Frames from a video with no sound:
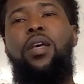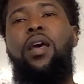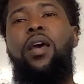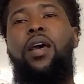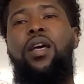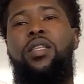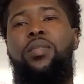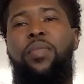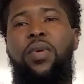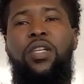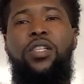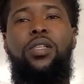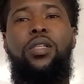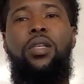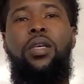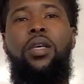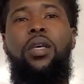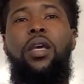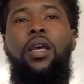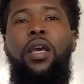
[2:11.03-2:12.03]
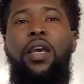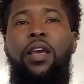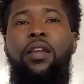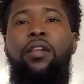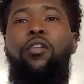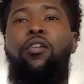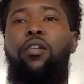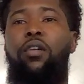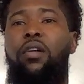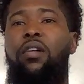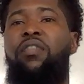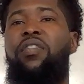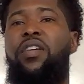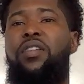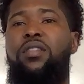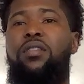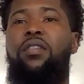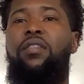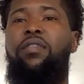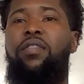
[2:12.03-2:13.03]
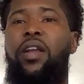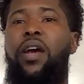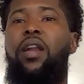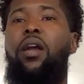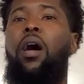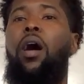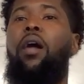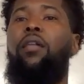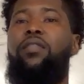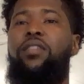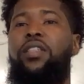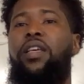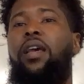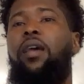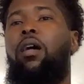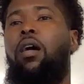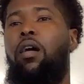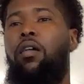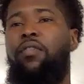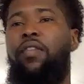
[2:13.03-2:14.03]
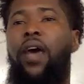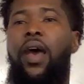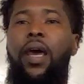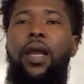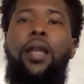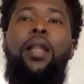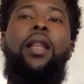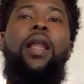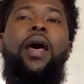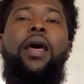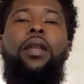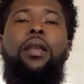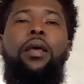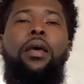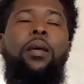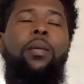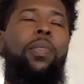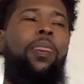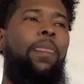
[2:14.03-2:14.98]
especially in critical phases of flight of takeoff and landing.